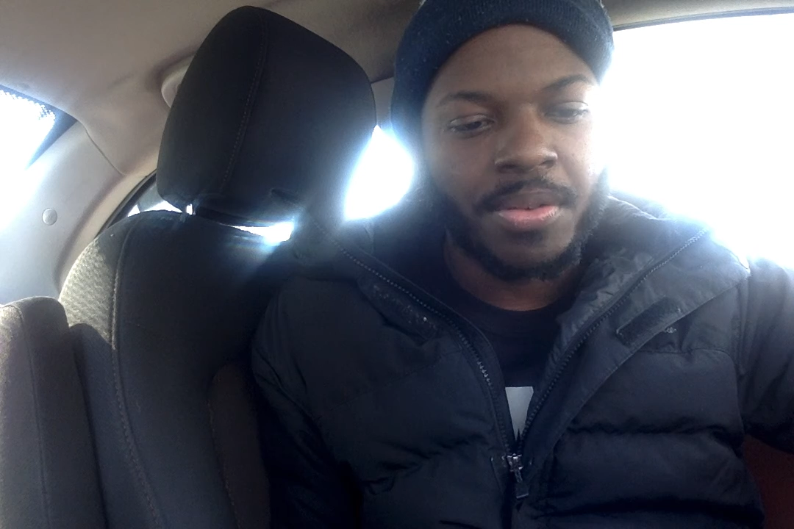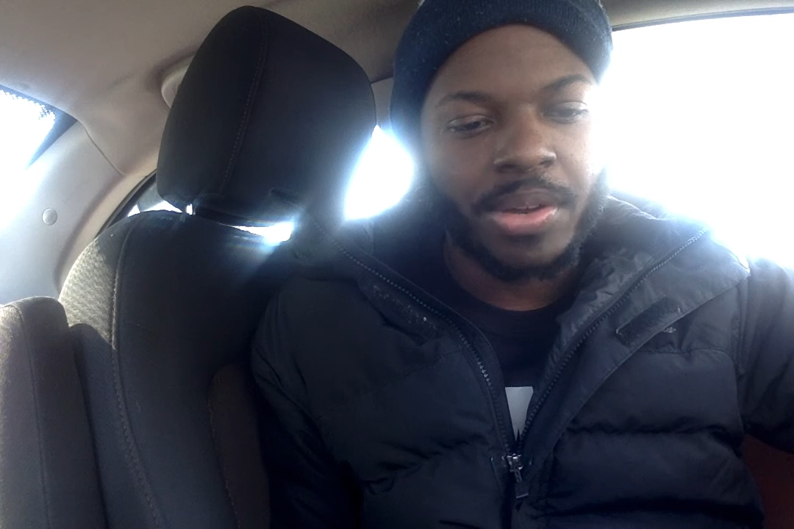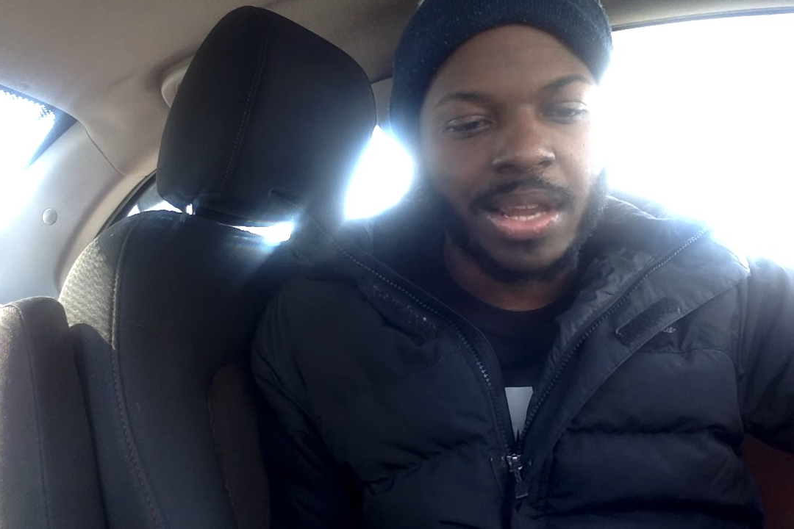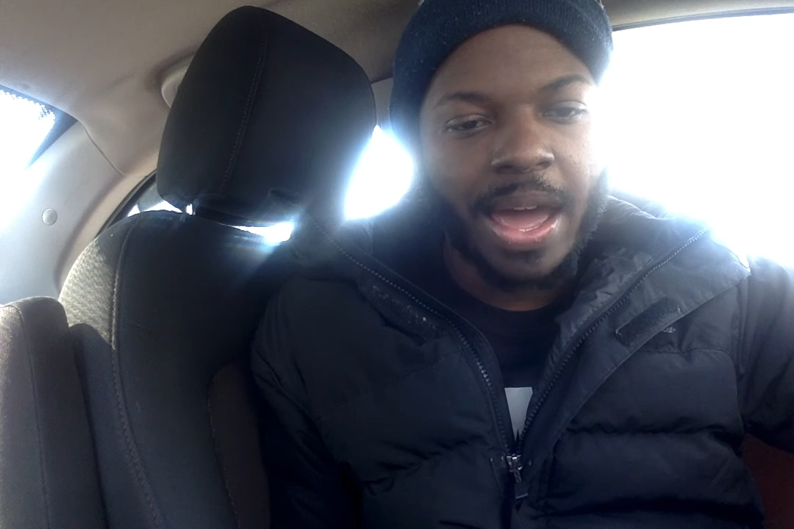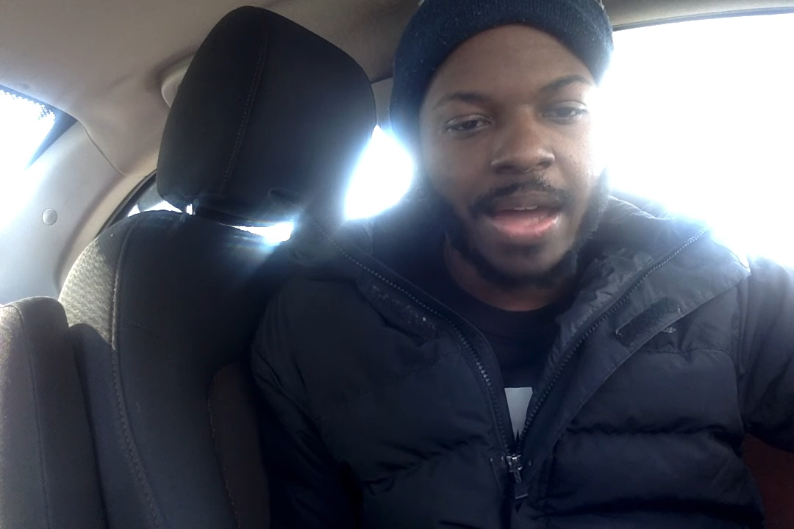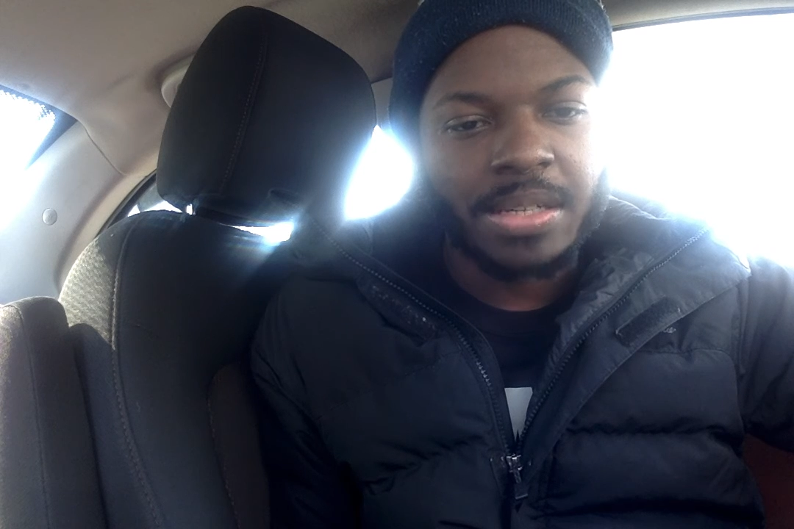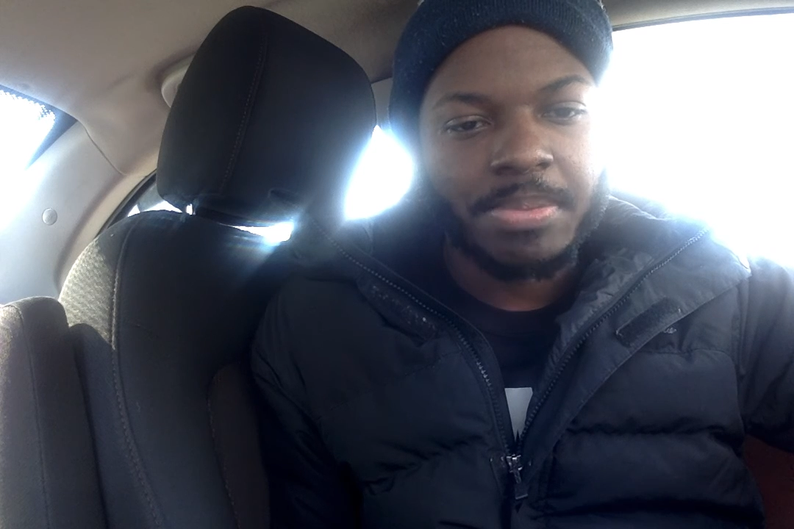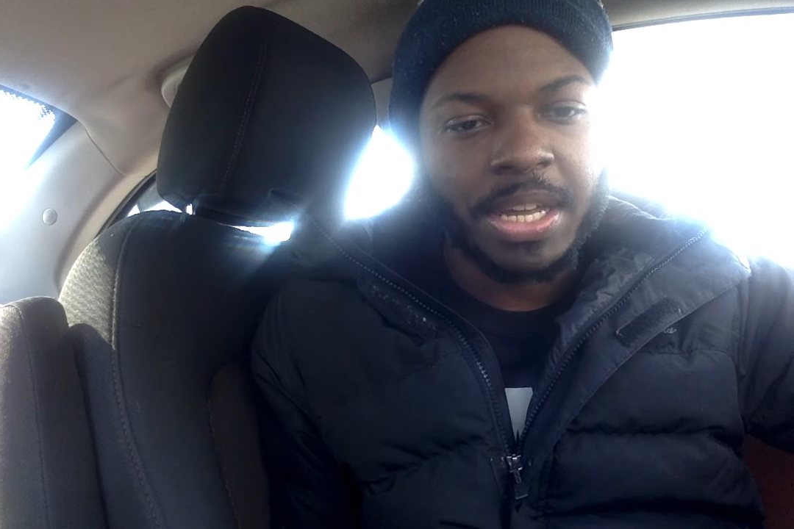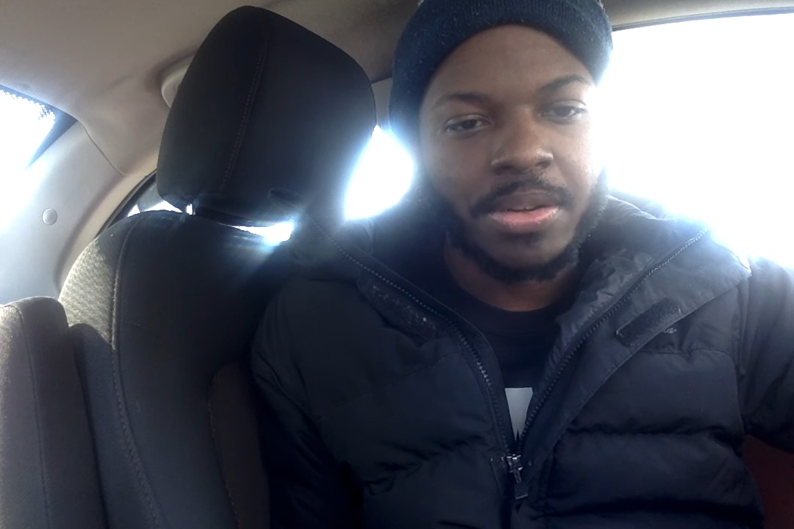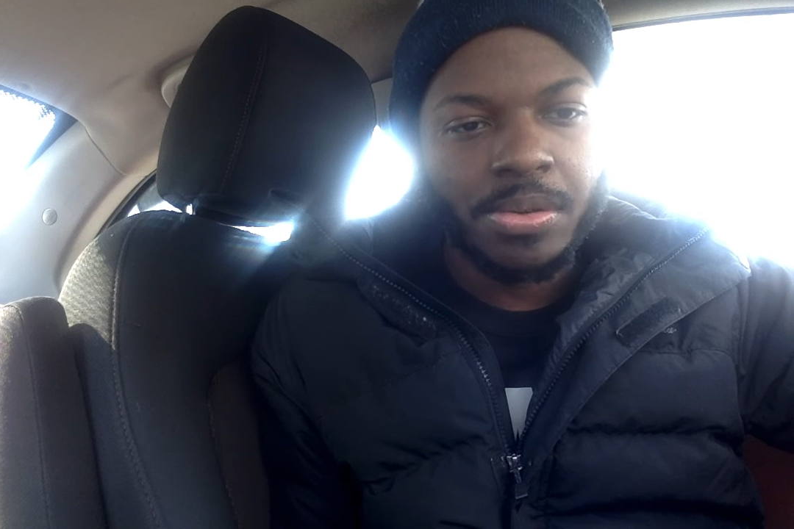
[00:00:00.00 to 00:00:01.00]
to relax,
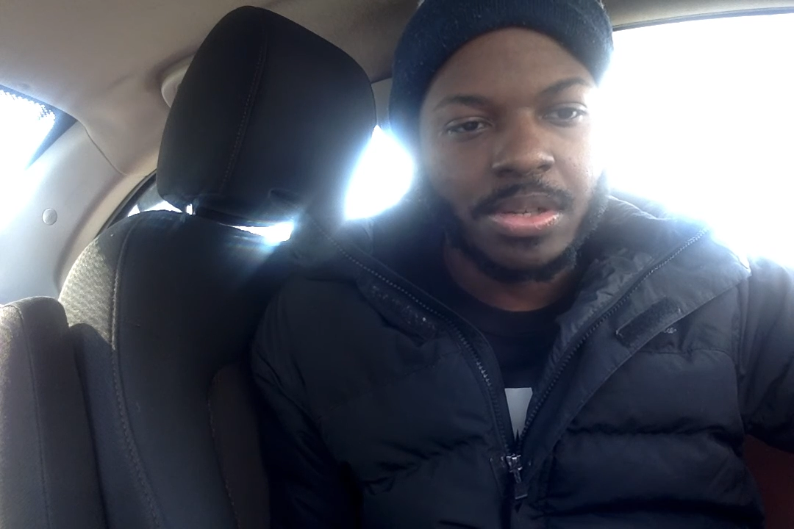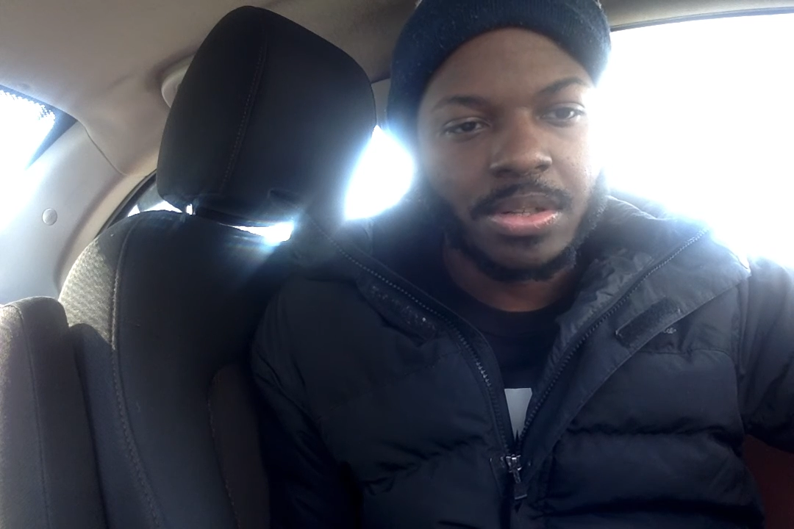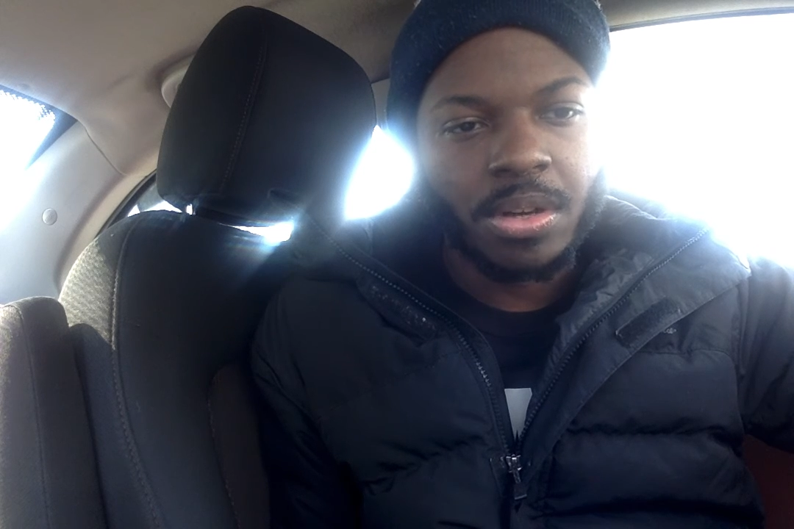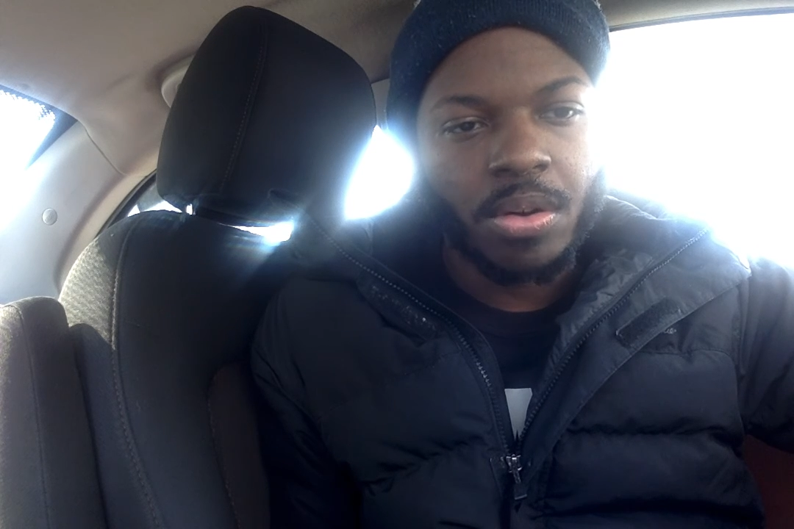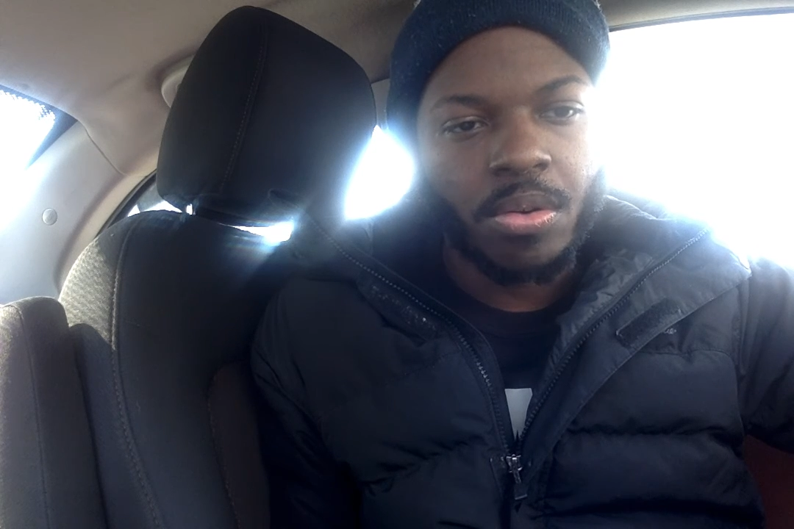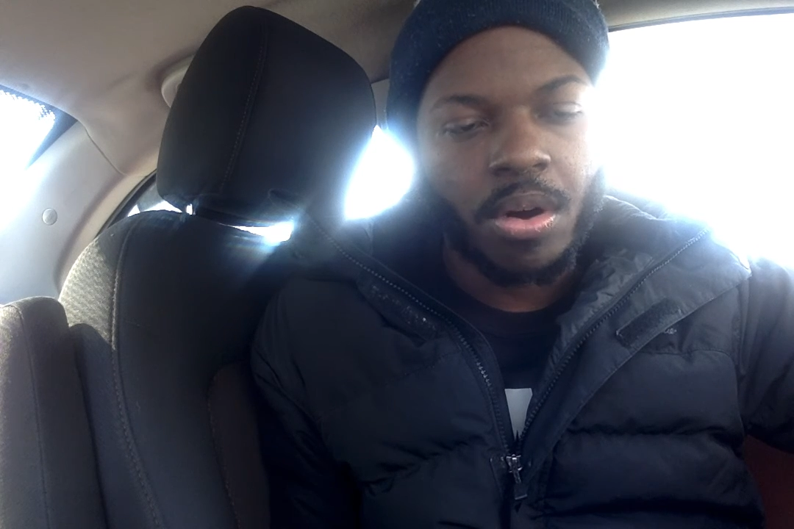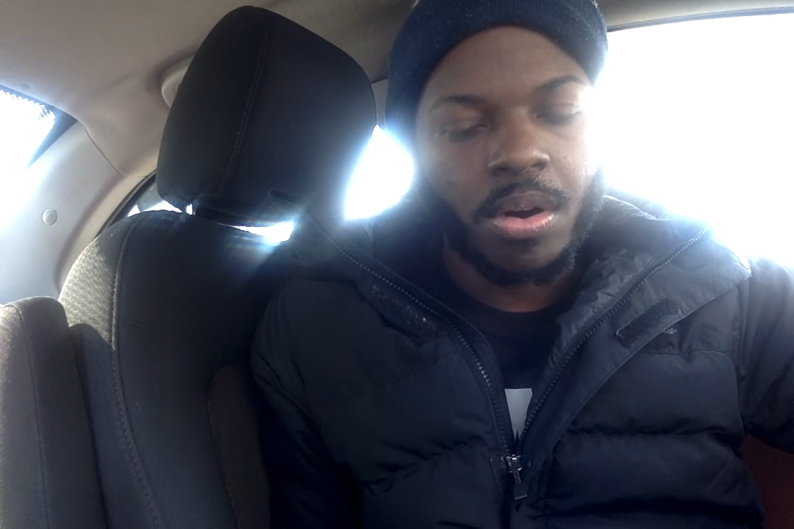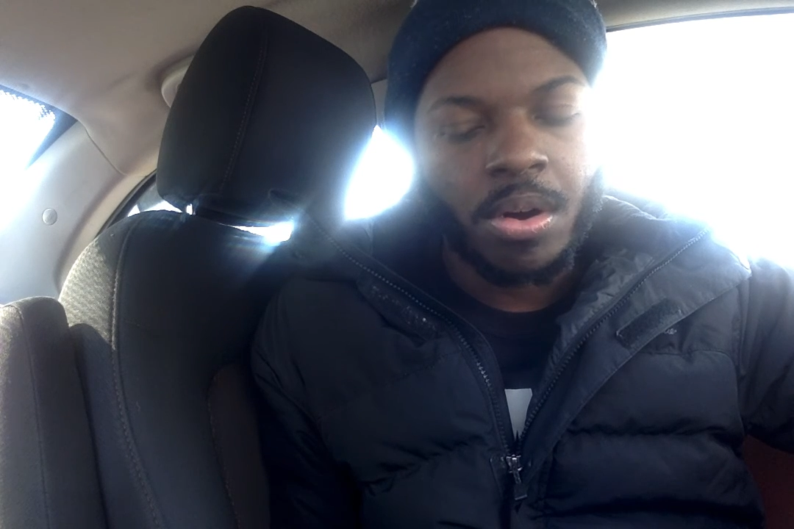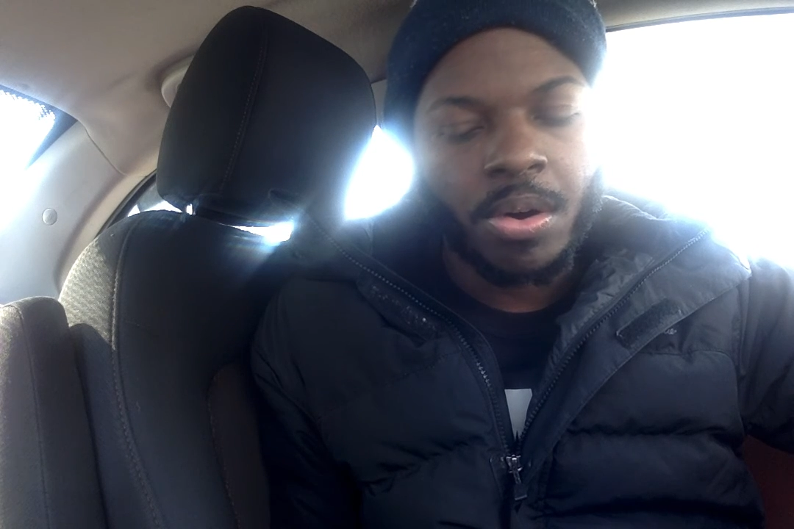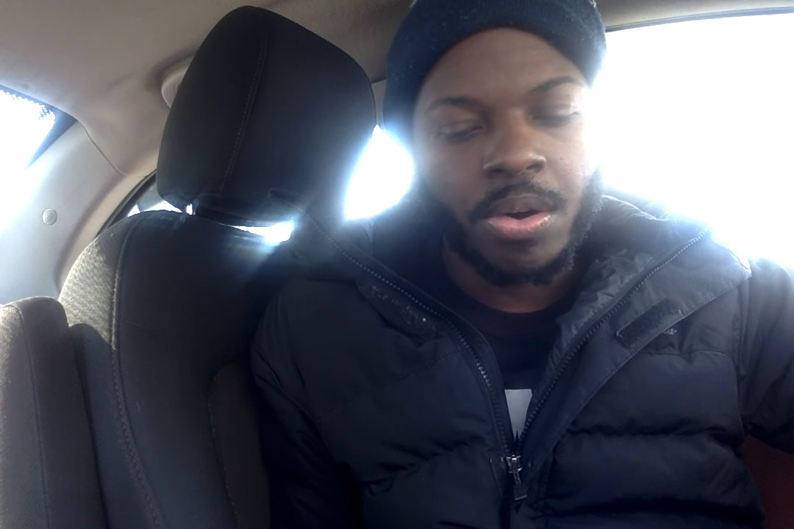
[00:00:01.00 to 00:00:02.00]
man, you just go
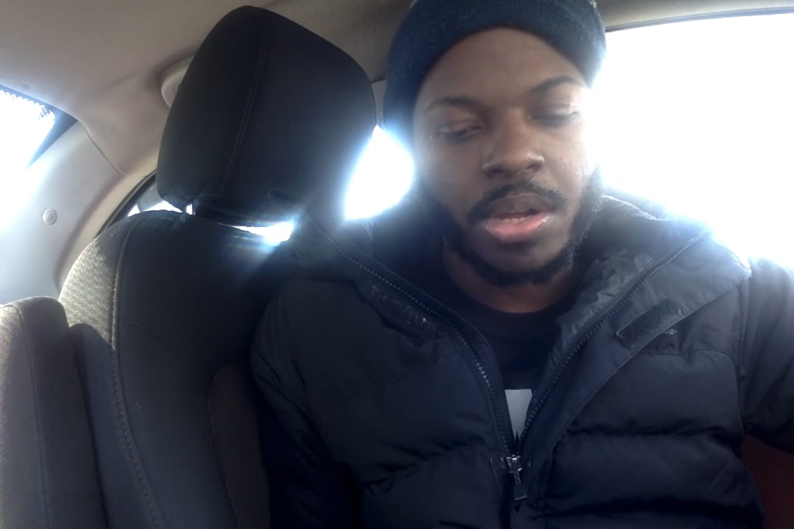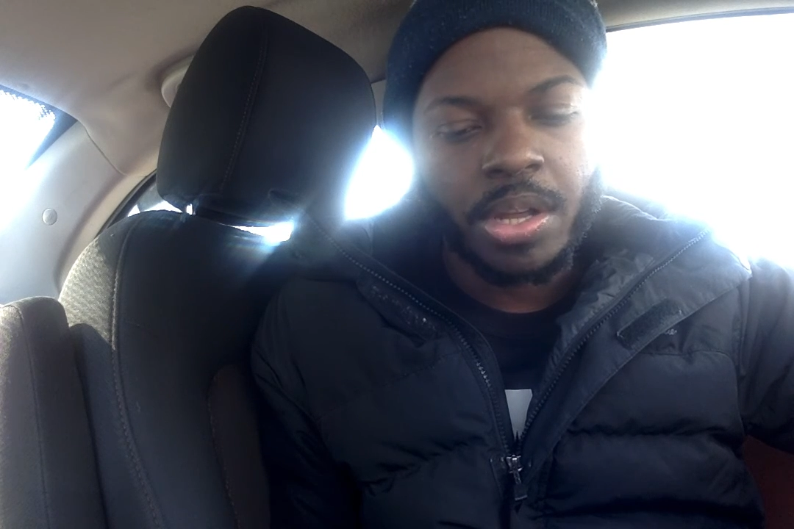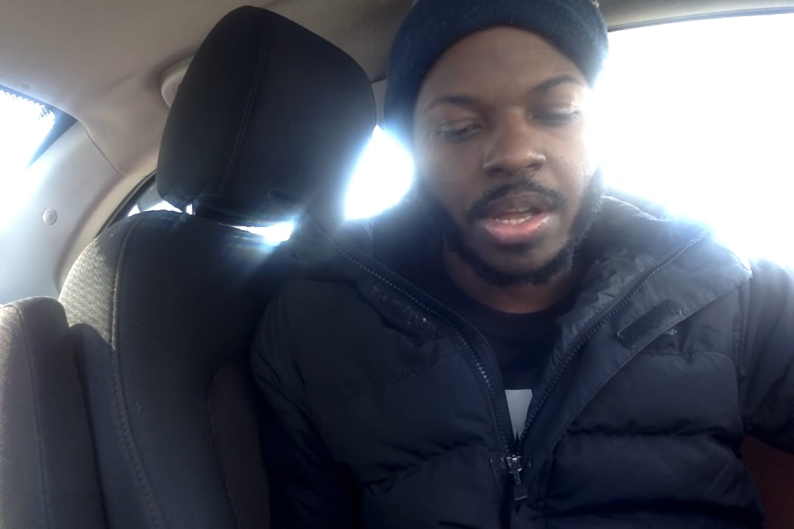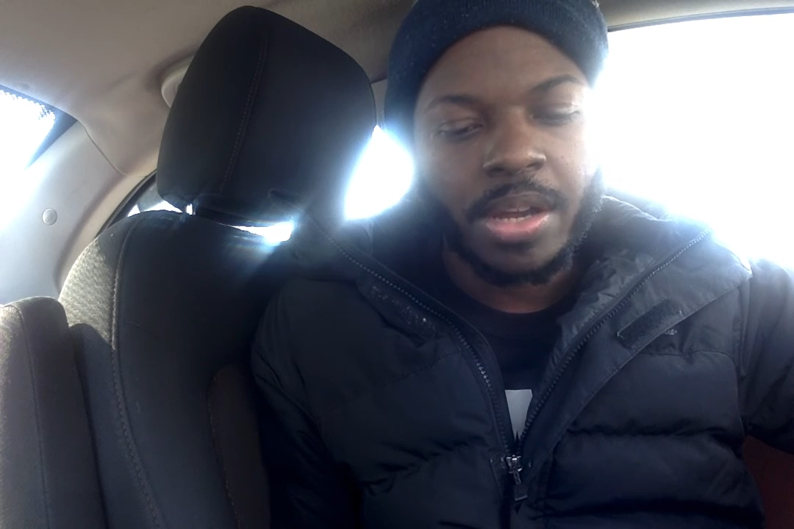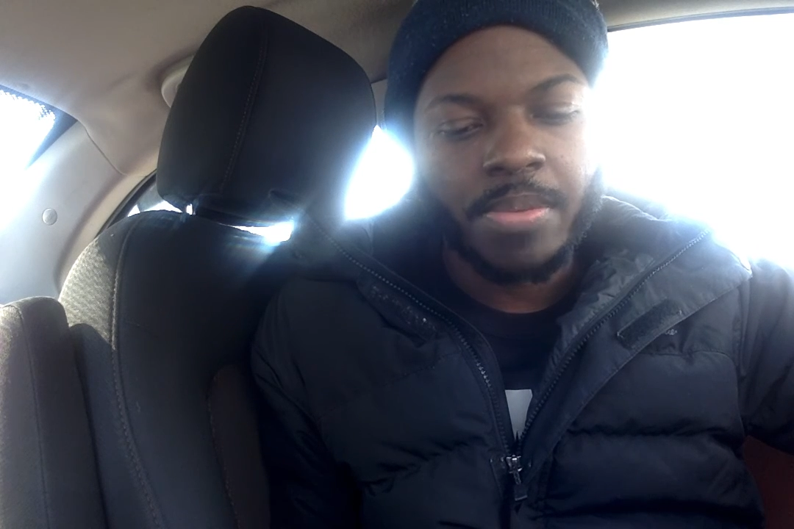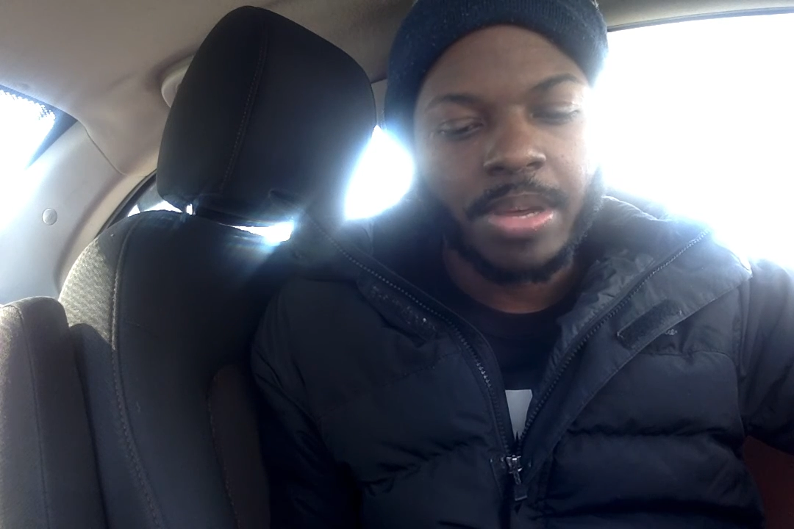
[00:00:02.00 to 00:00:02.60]
all in,